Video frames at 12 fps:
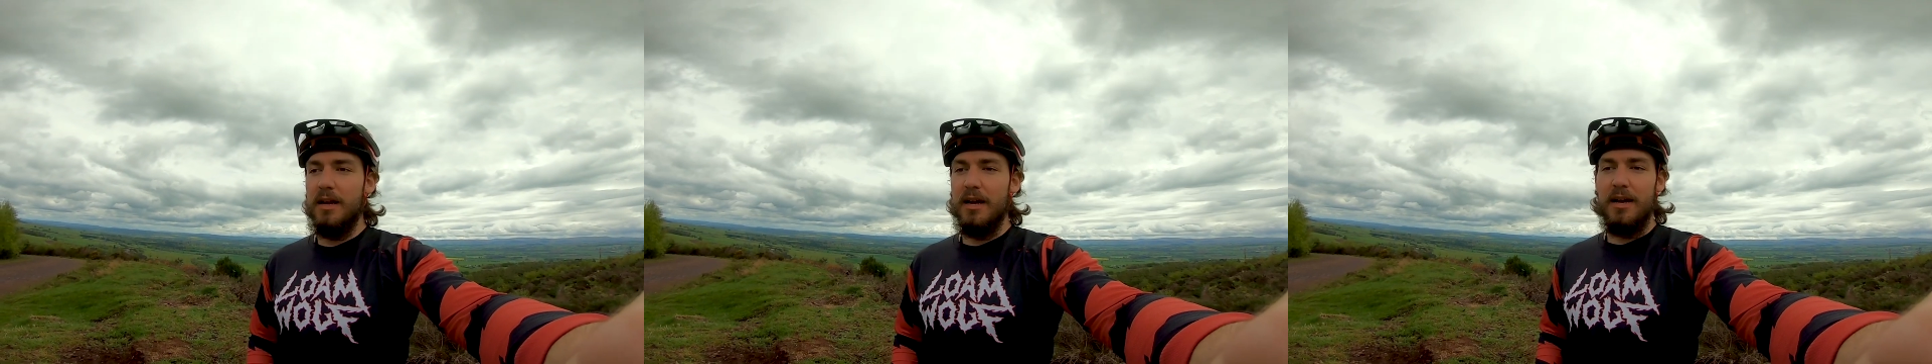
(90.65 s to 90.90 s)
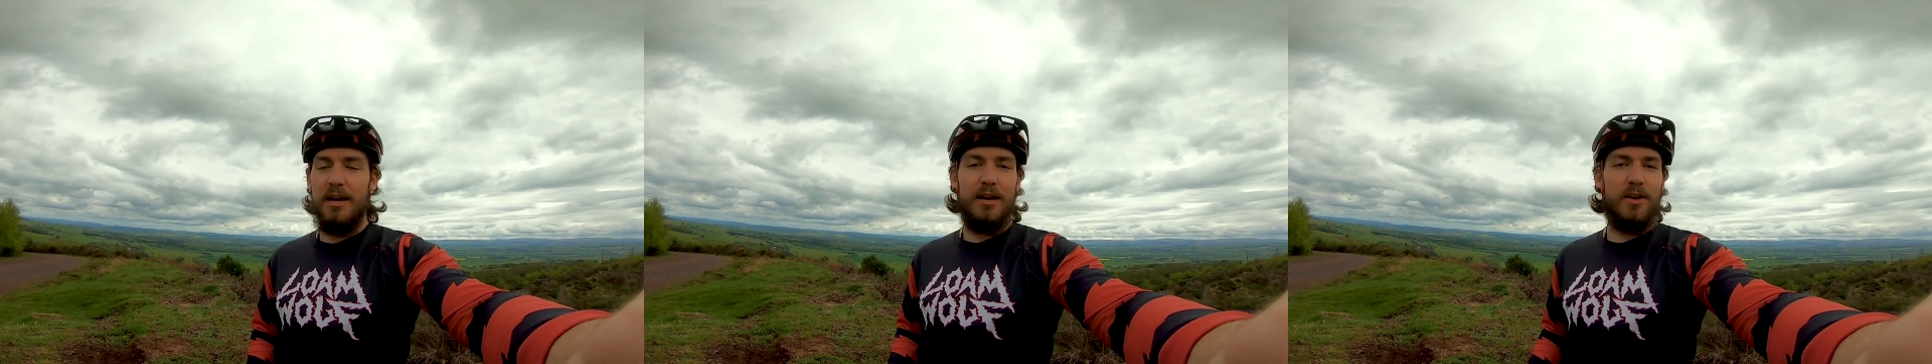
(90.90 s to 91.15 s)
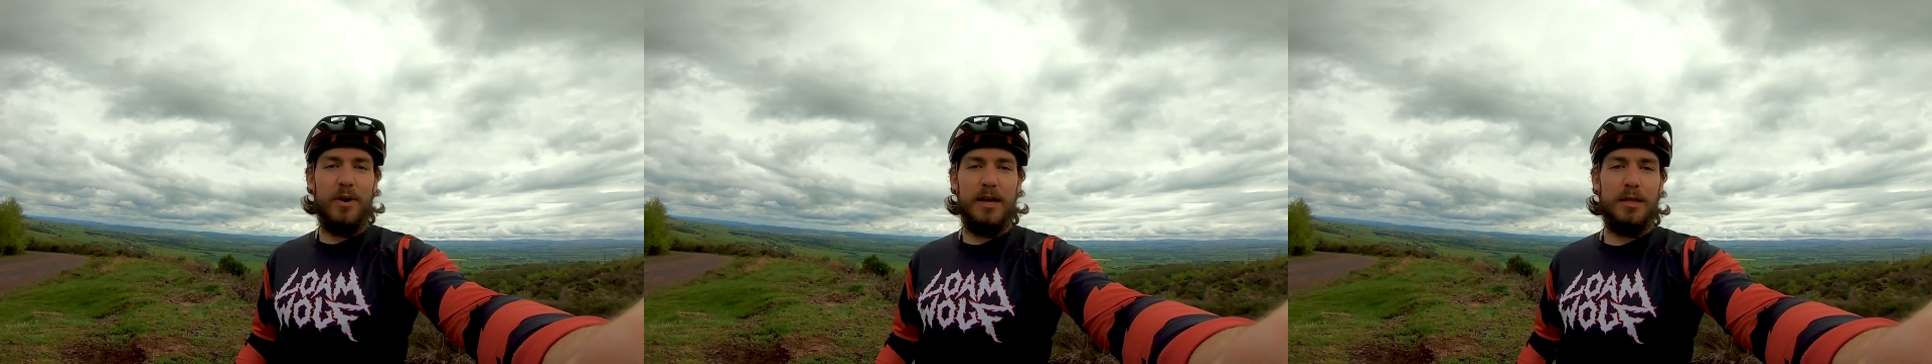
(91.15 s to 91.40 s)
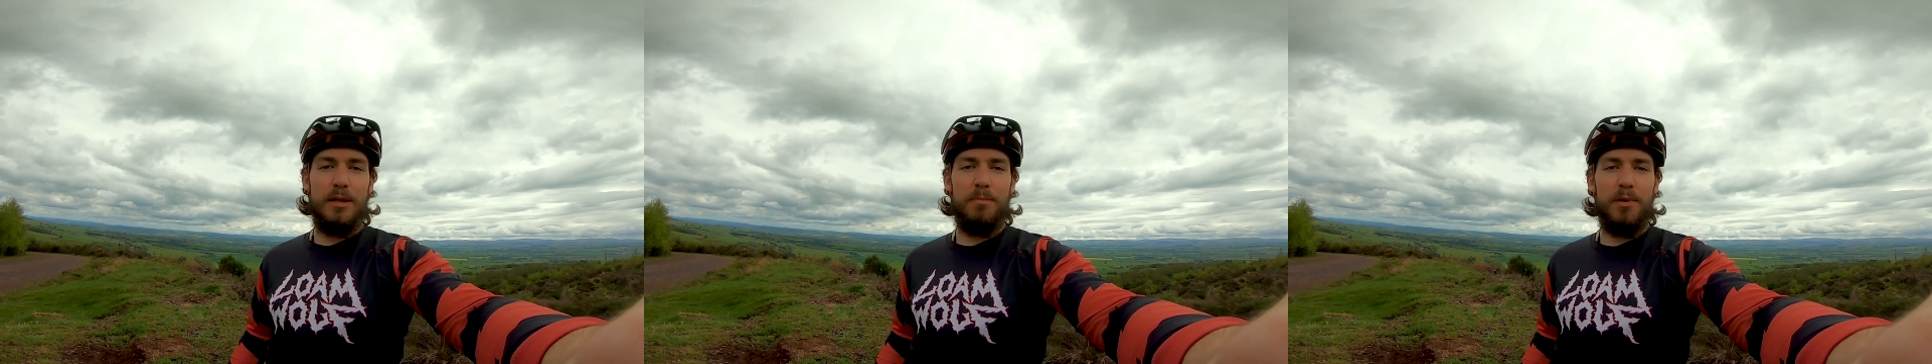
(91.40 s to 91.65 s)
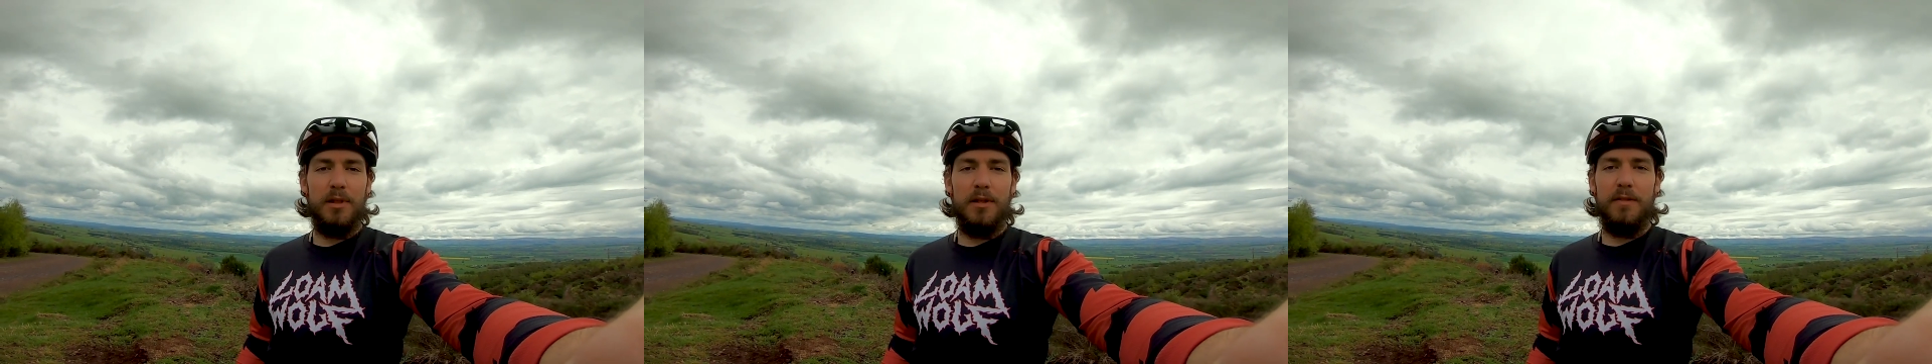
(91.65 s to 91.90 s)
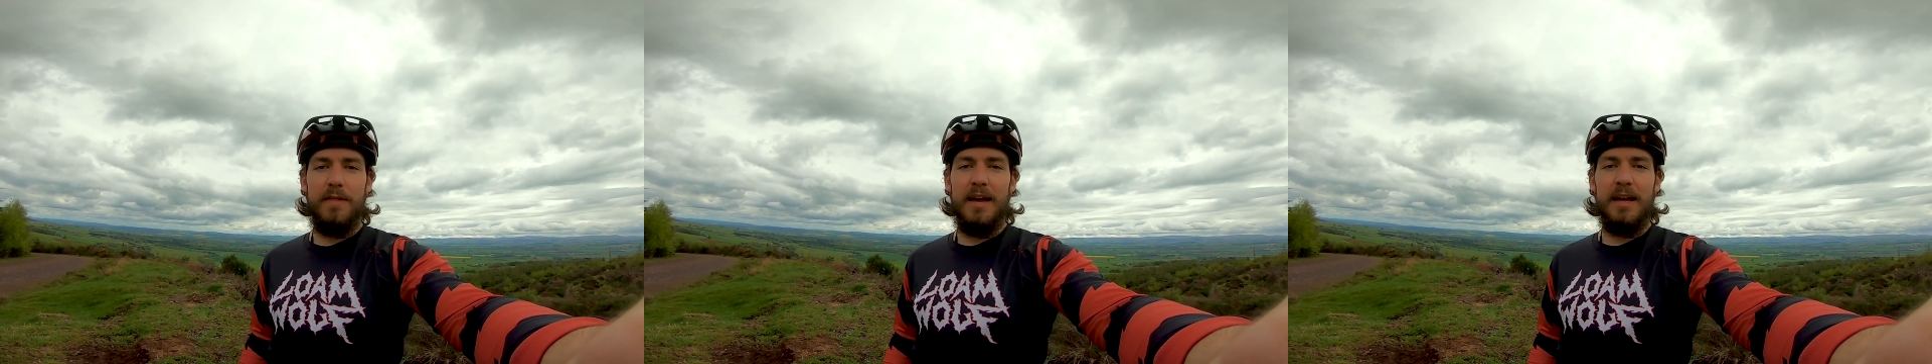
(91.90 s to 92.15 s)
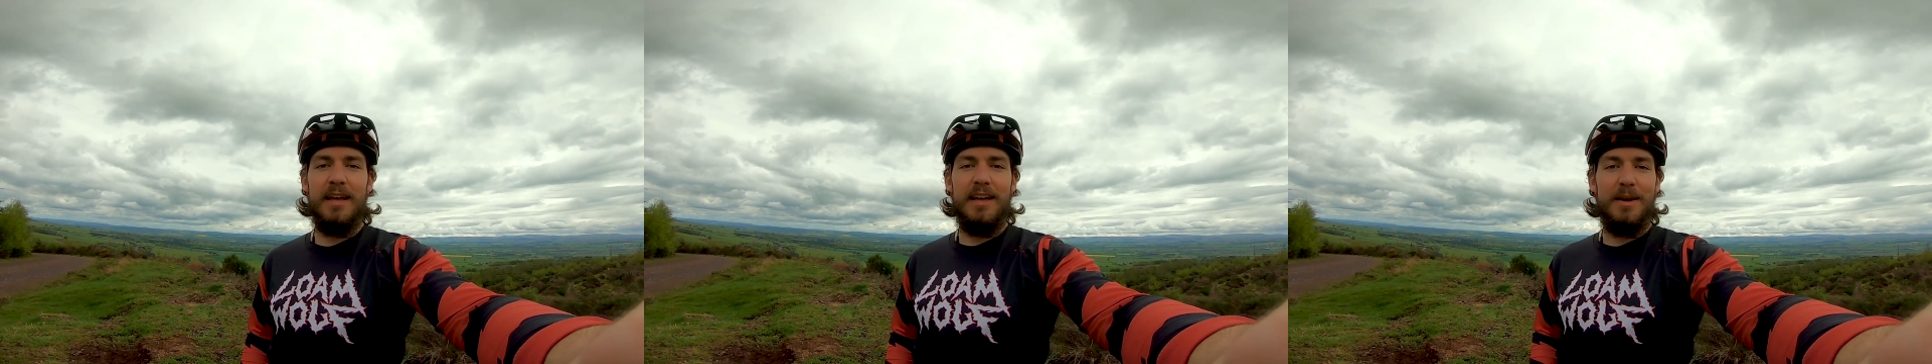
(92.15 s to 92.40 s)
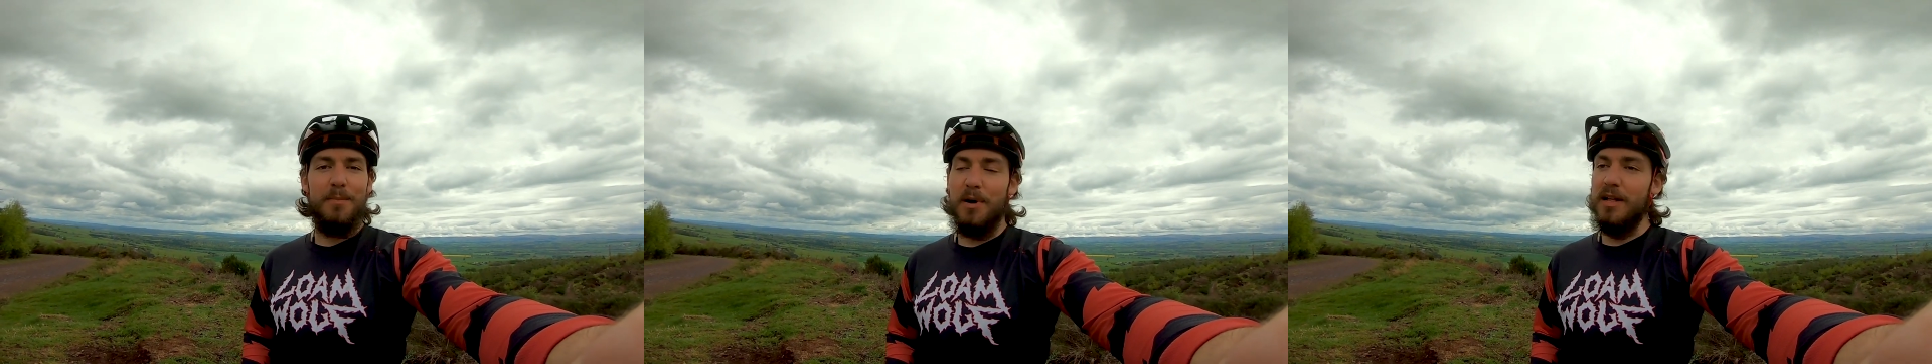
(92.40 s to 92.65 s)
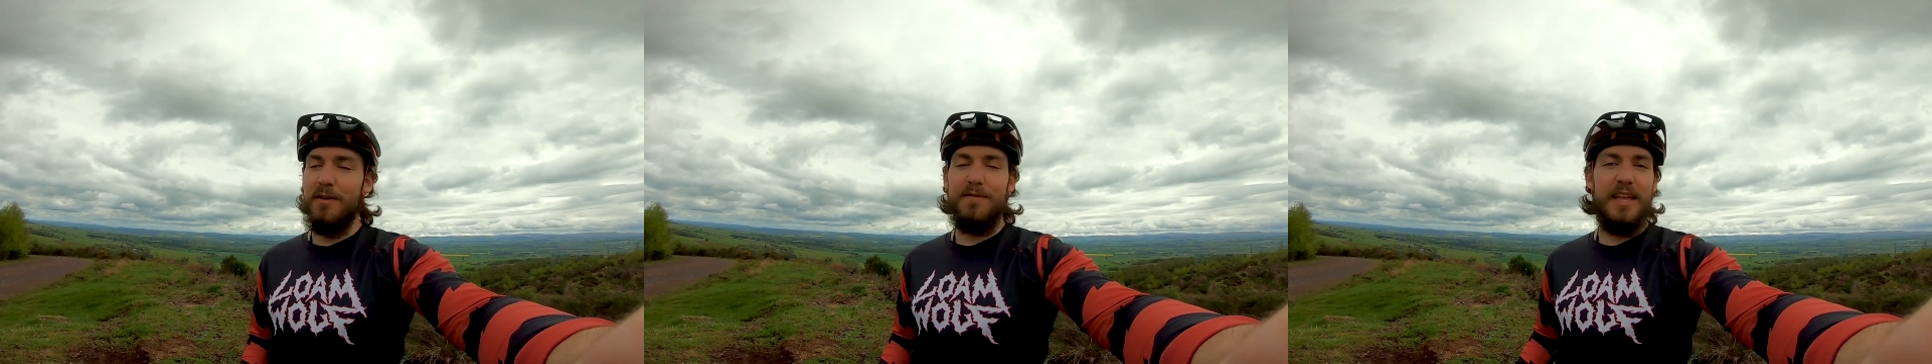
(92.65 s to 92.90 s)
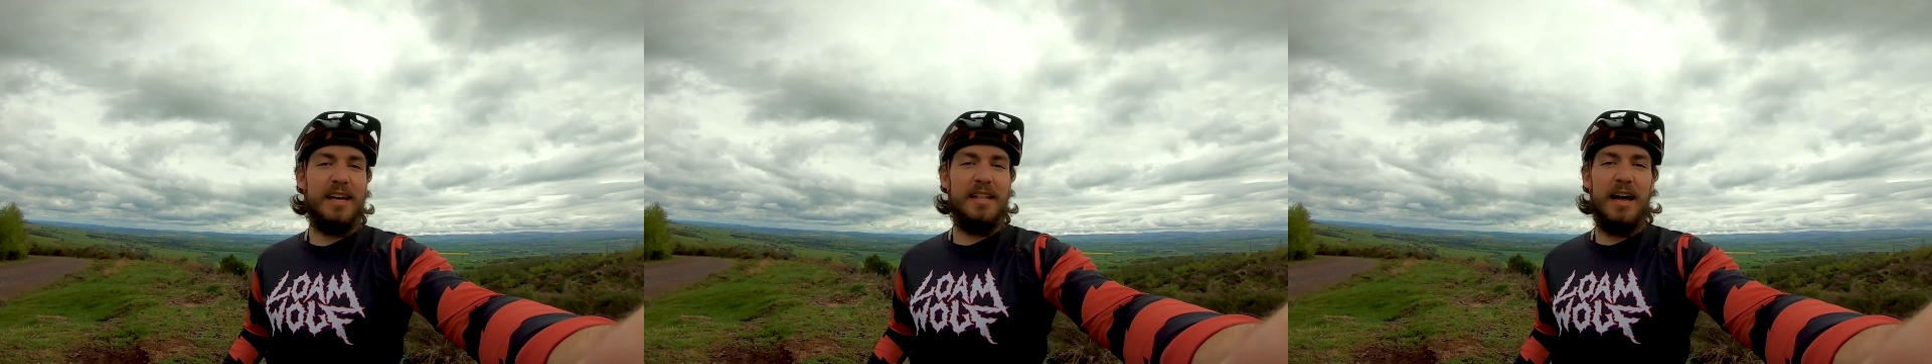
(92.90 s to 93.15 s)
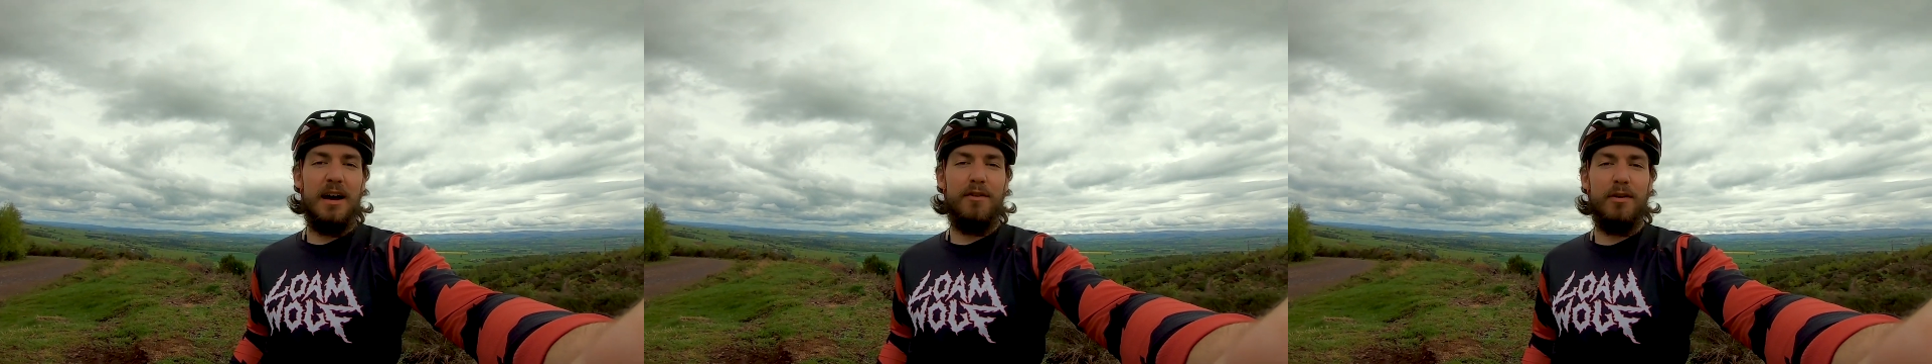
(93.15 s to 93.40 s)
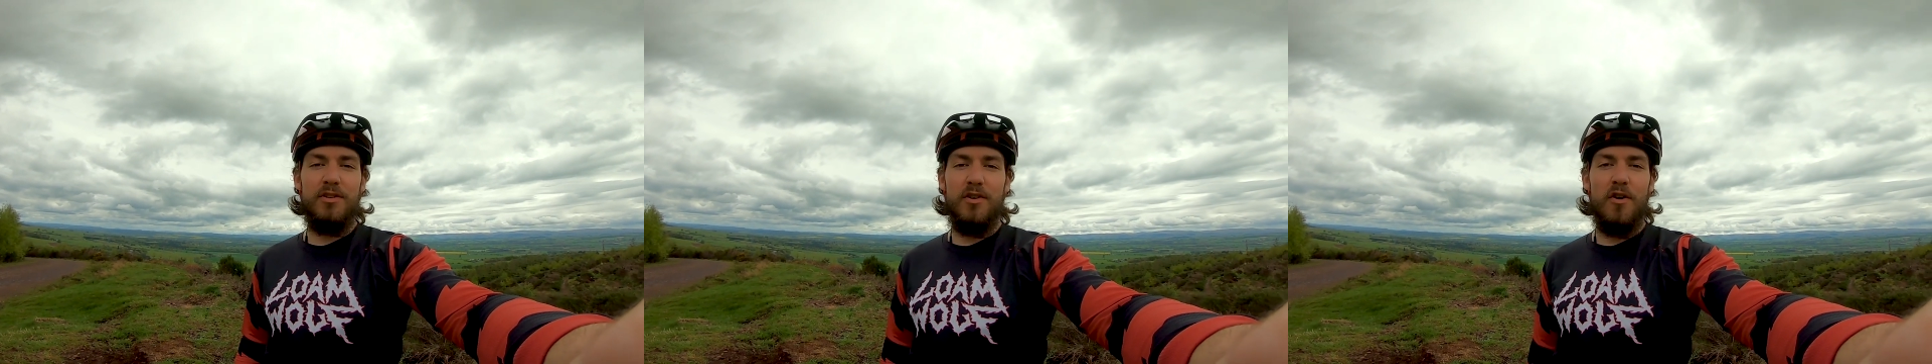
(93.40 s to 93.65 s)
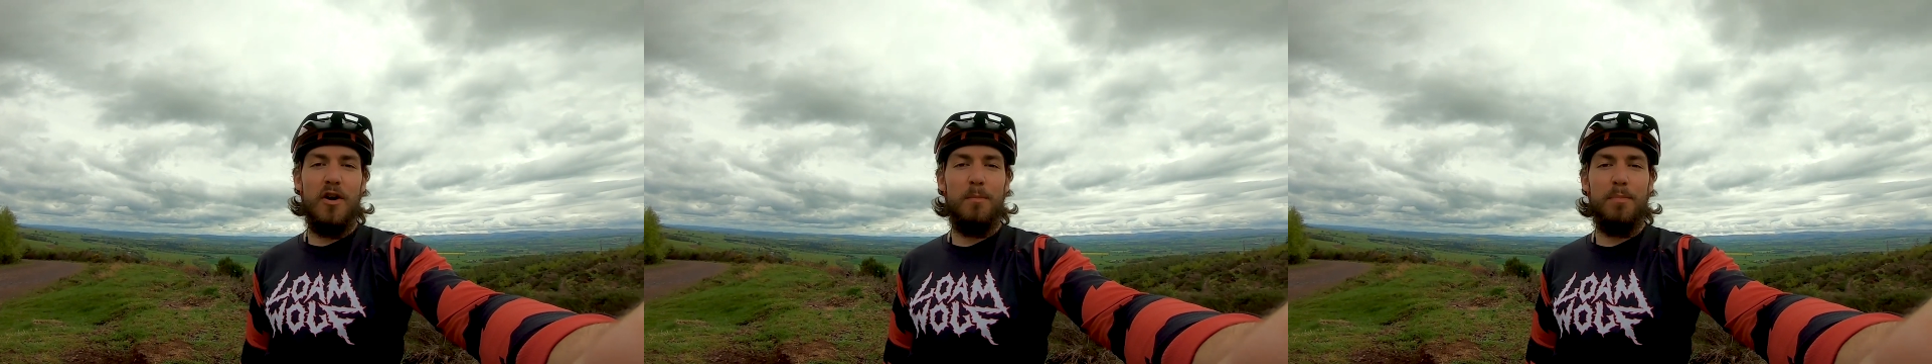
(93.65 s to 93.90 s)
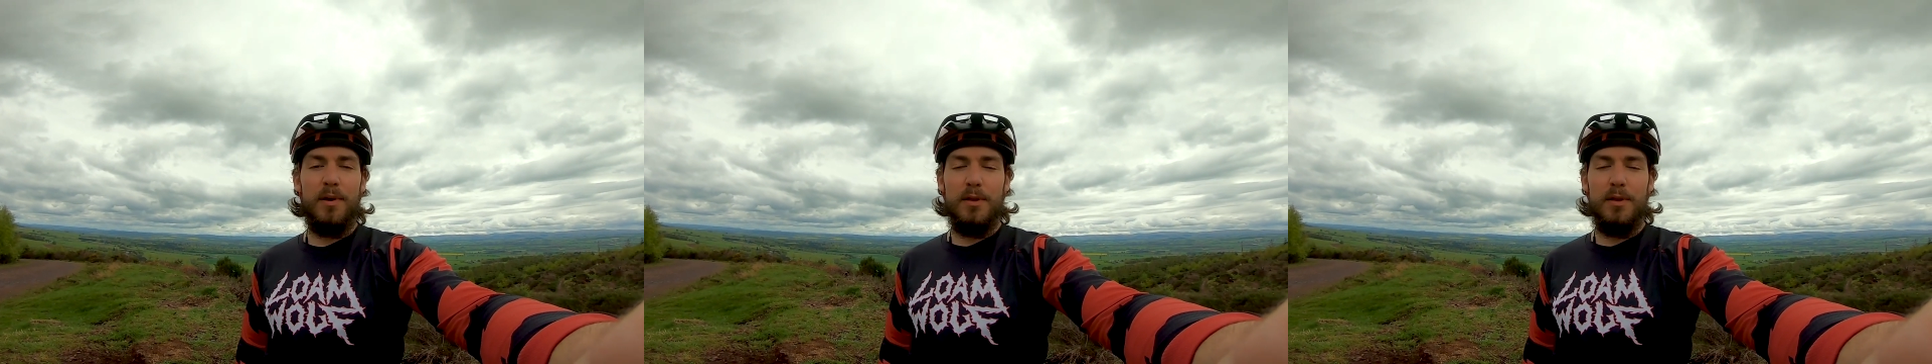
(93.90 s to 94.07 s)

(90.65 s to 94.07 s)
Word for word: uh, quite a simple little thing, but I love taking that around Europe,